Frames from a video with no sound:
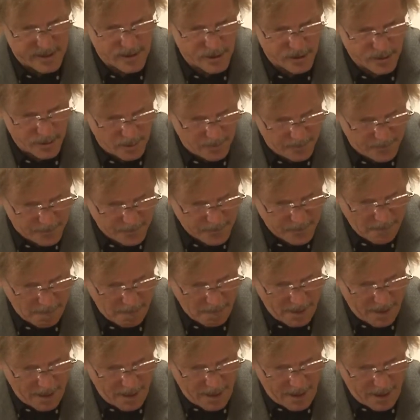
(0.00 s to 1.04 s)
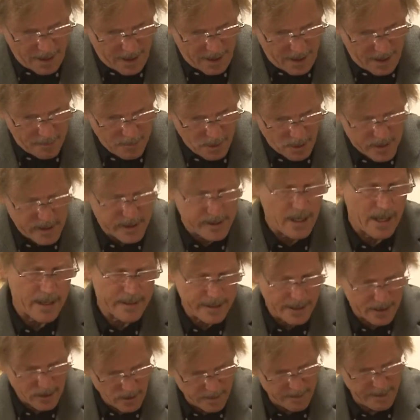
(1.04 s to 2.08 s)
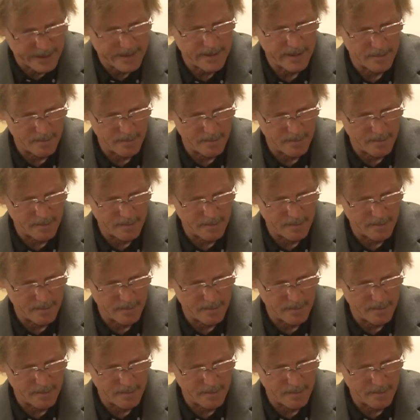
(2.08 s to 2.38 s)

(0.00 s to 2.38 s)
is true. Uh, Mercadante, going back to